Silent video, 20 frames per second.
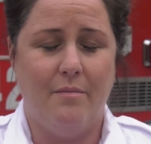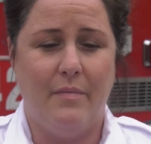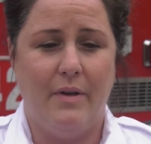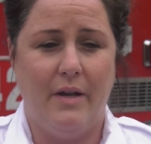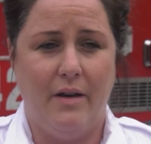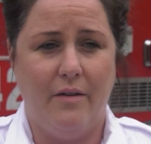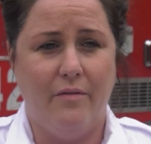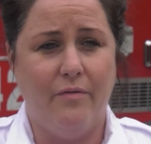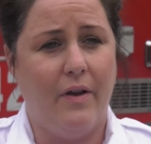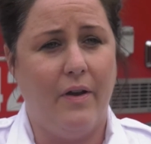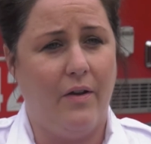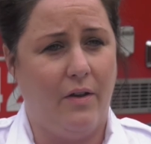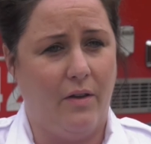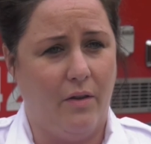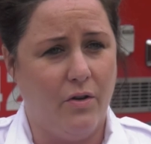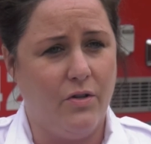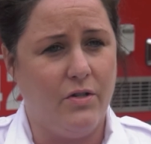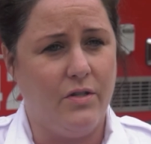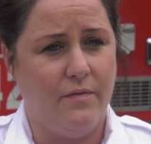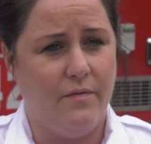in a very
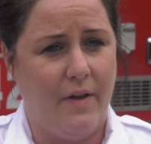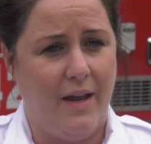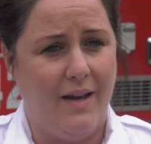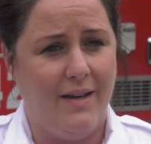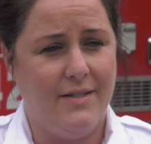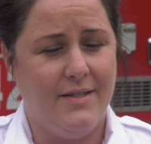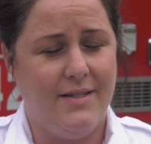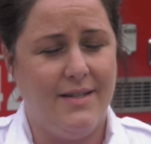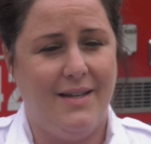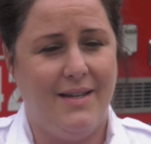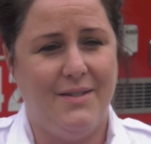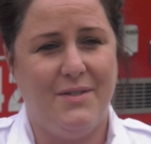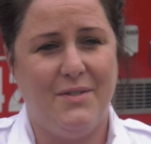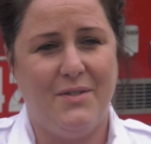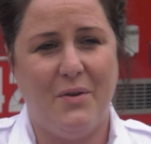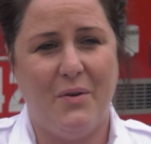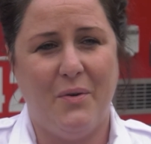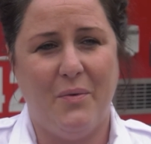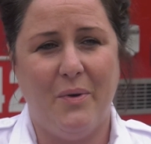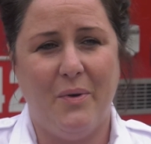large event. And
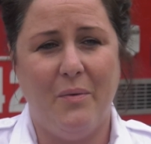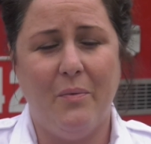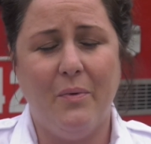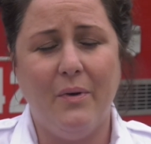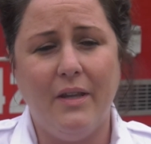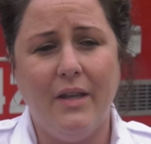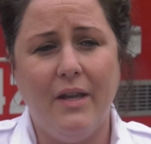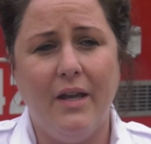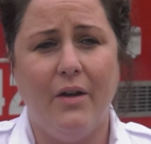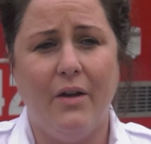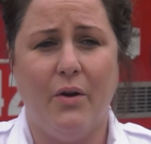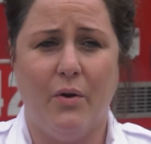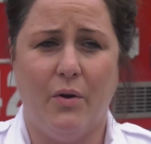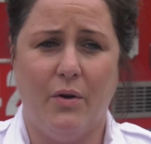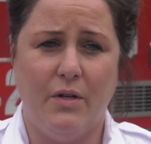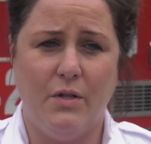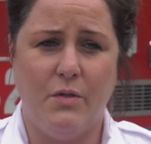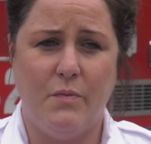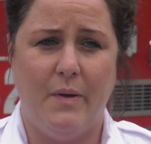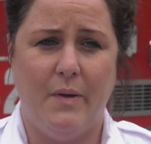so we really
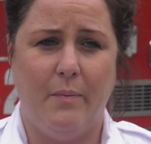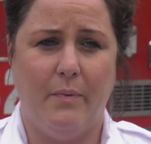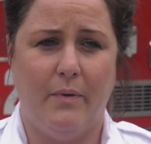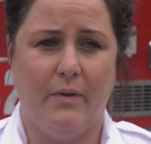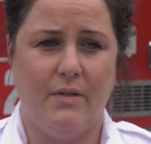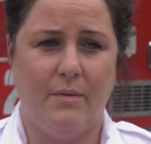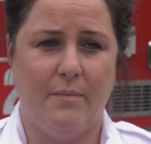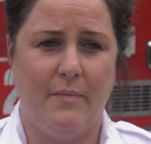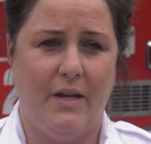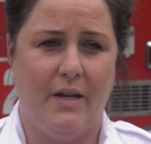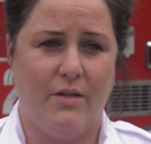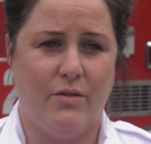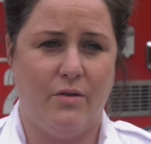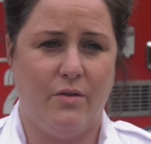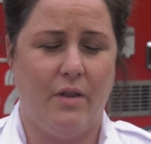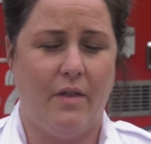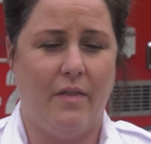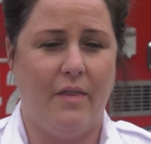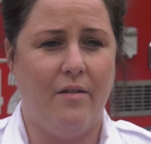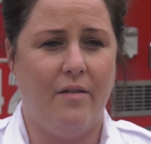encourage people to make sure
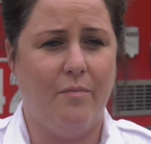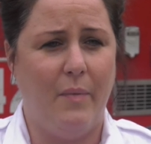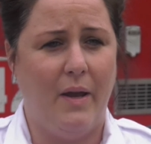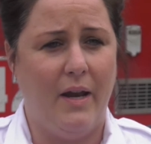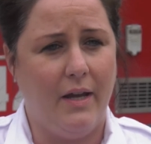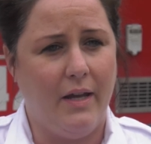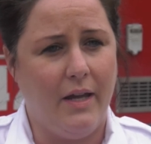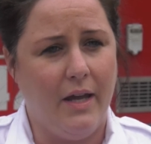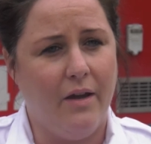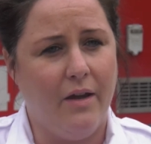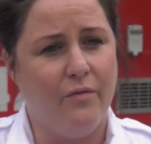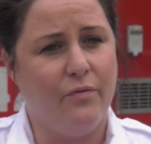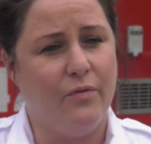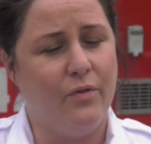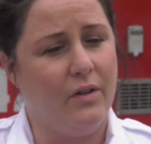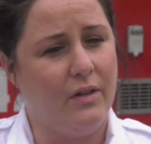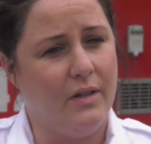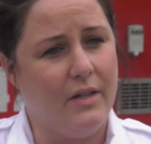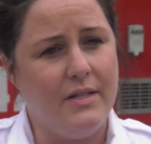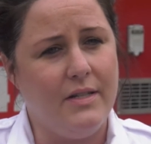that they've made a kit for
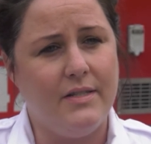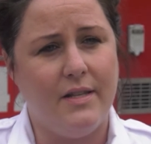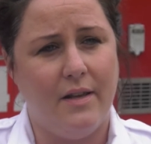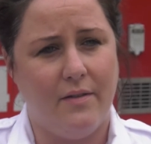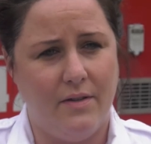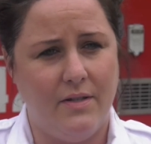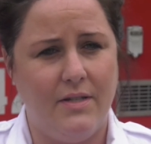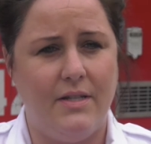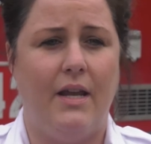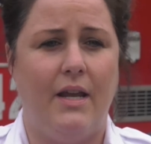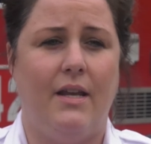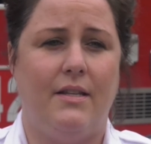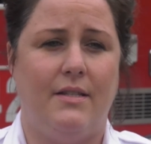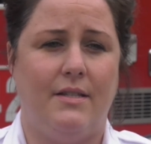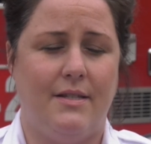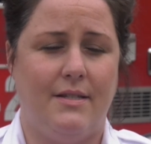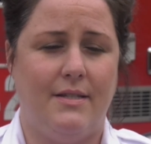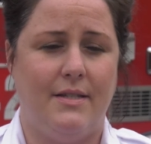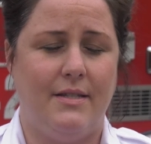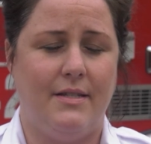at least 7 days
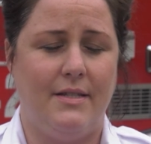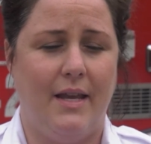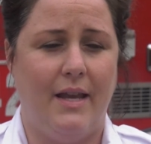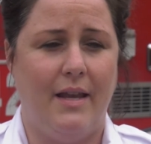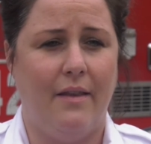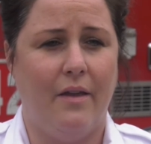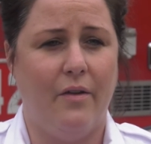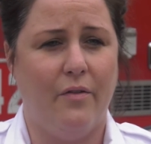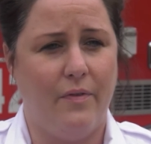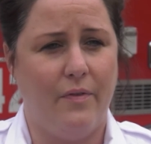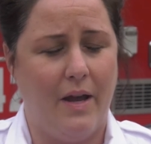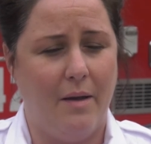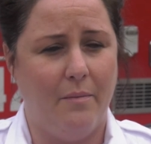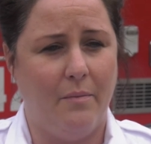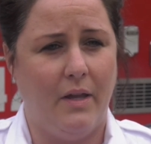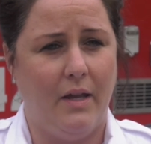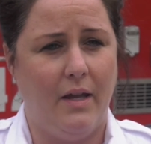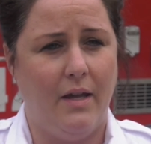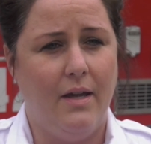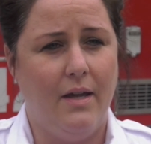to sustain their
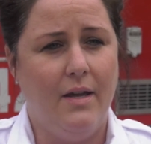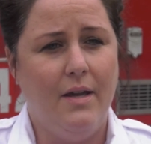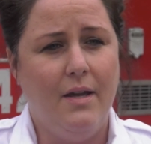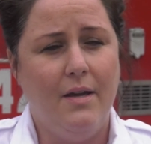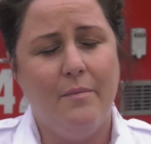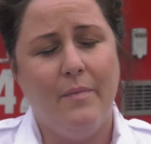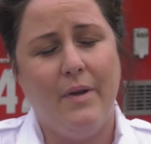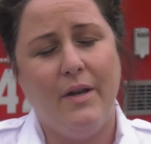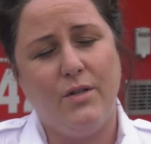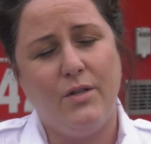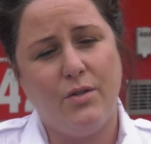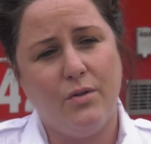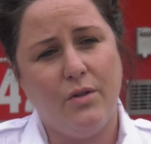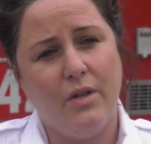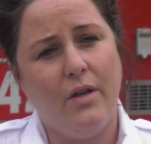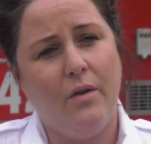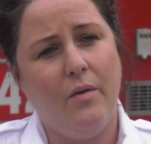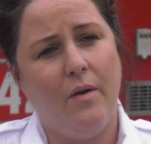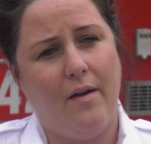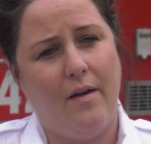family. Make sure
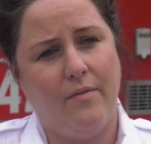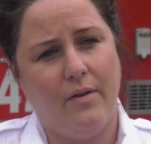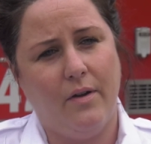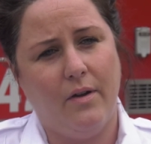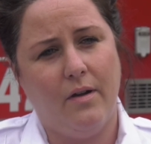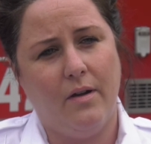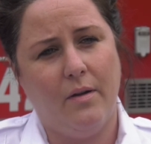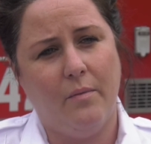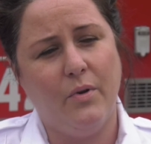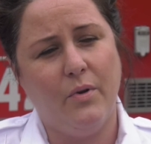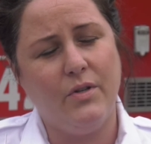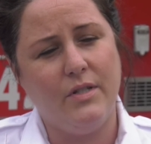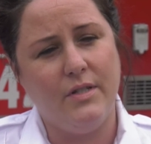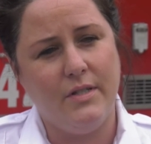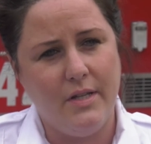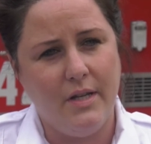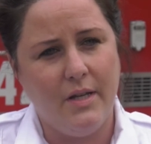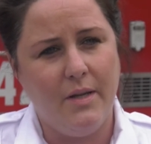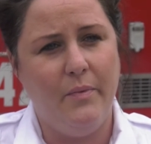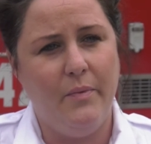that you have an
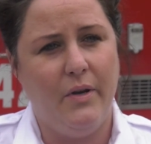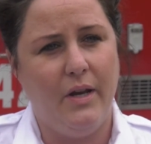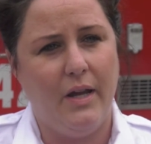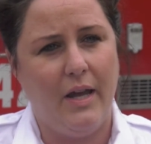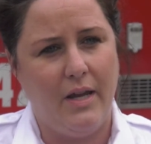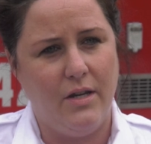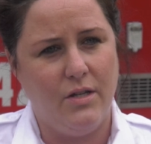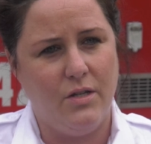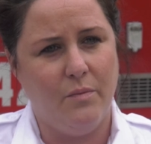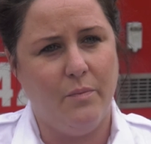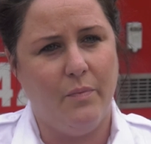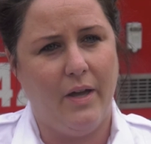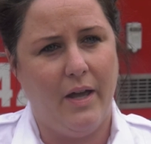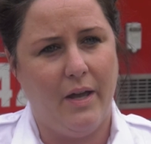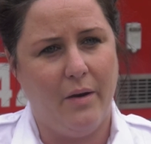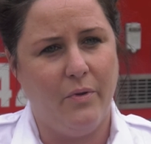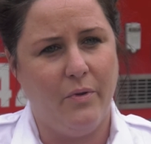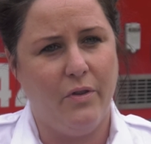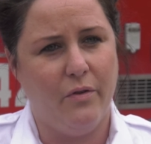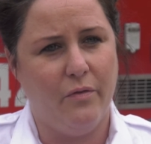emergency communication
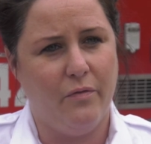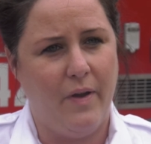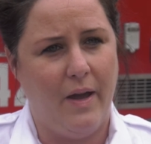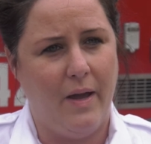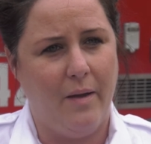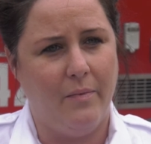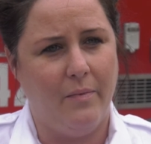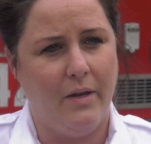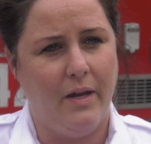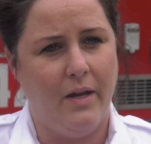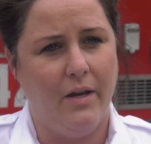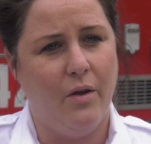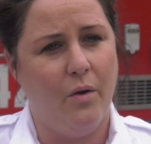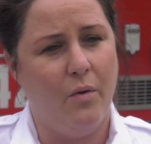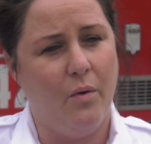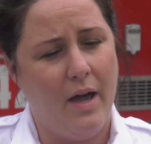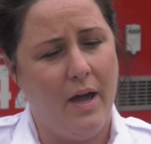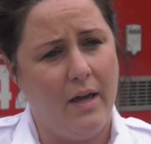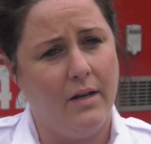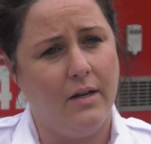plan with your family and know
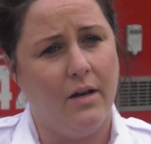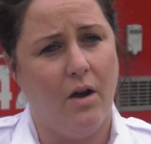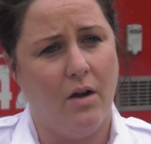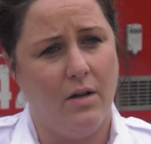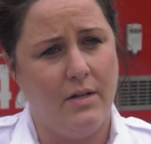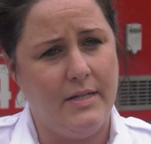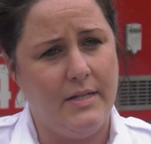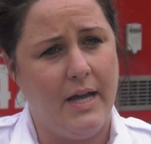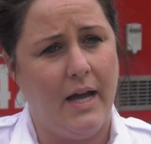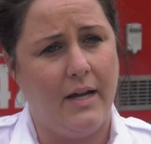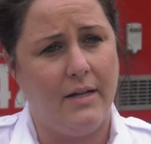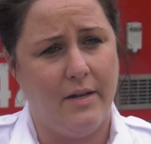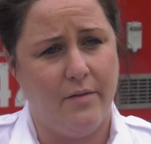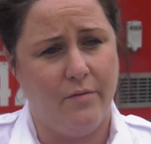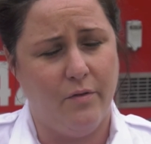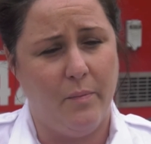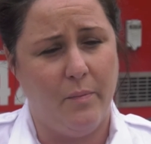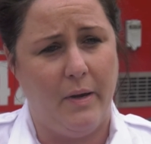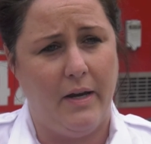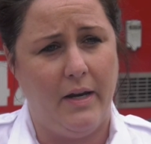how to contact
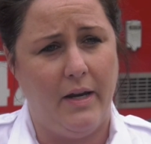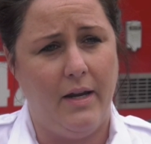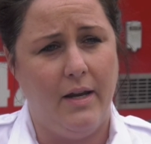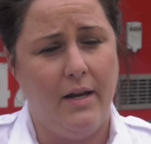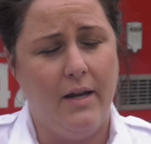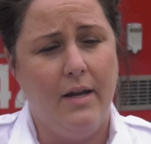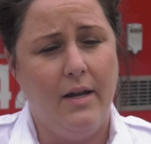everybody,